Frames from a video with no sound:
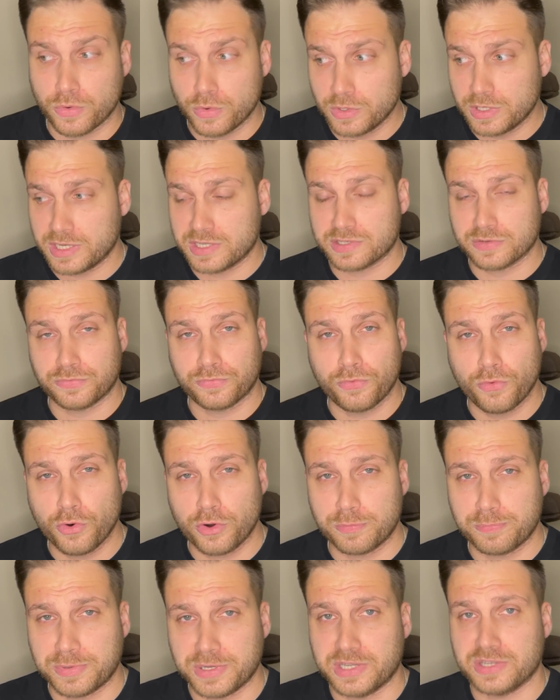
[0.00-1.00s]
only as a
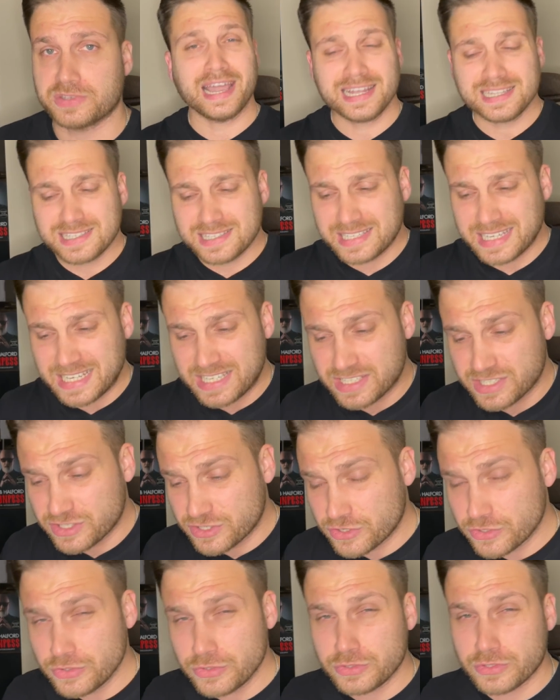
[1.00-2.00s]
4-piece and stays
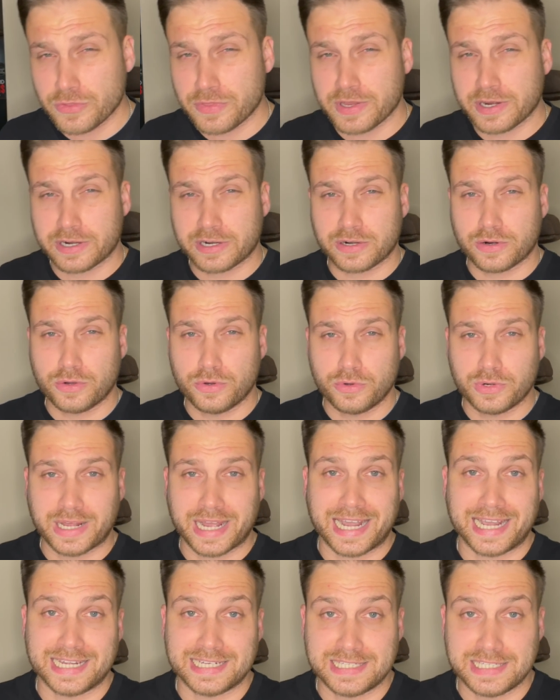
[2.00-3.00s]
true to their own
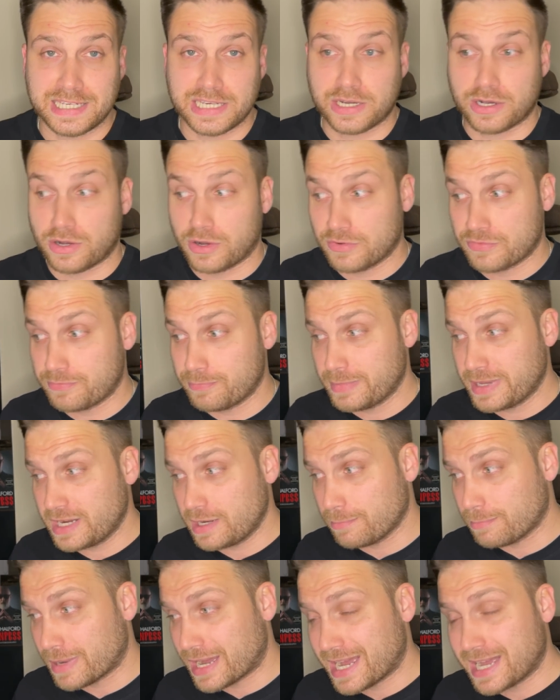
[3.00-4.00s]
idea of
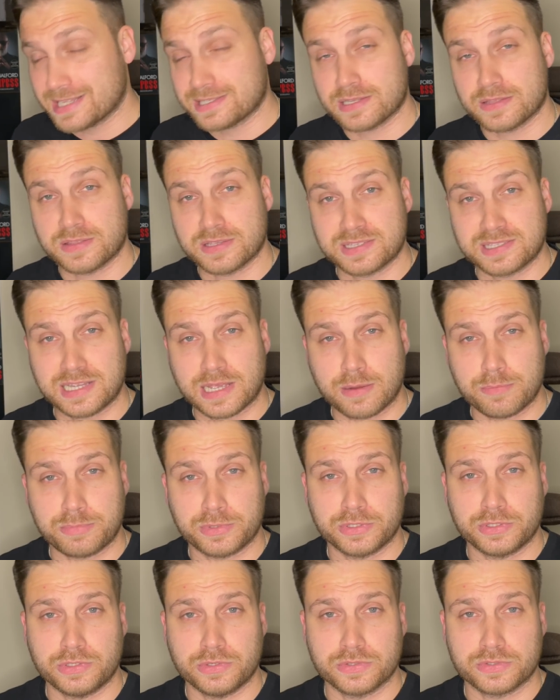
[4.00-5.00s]
minimizing the
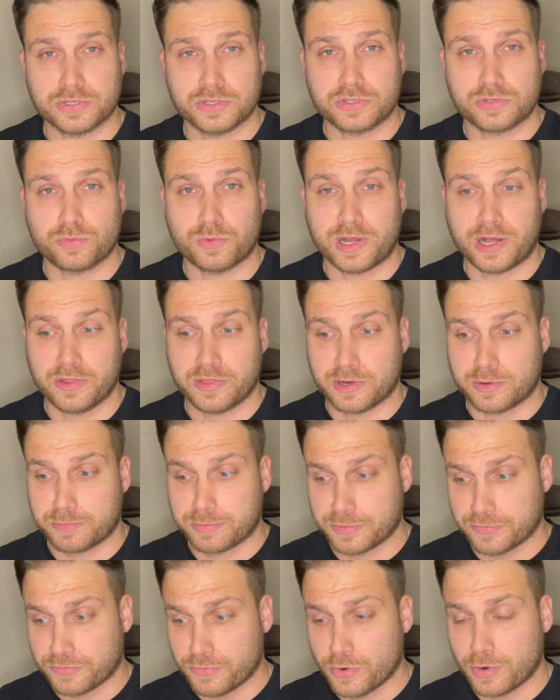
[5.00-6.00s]
sample usage while they're
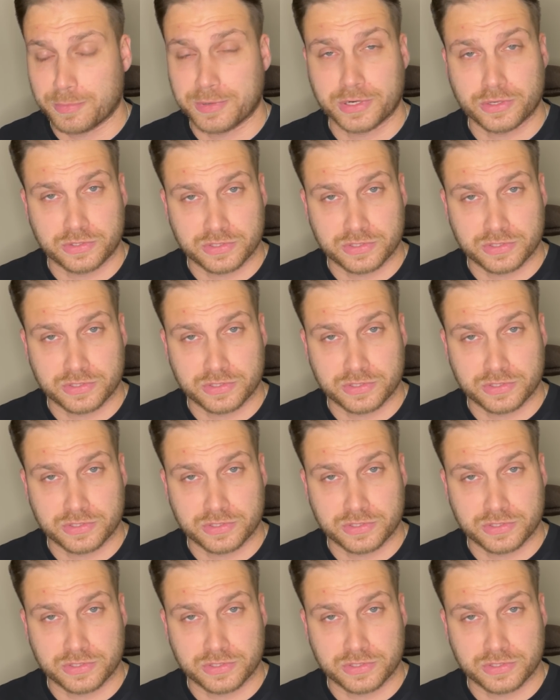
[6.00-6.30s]
performing on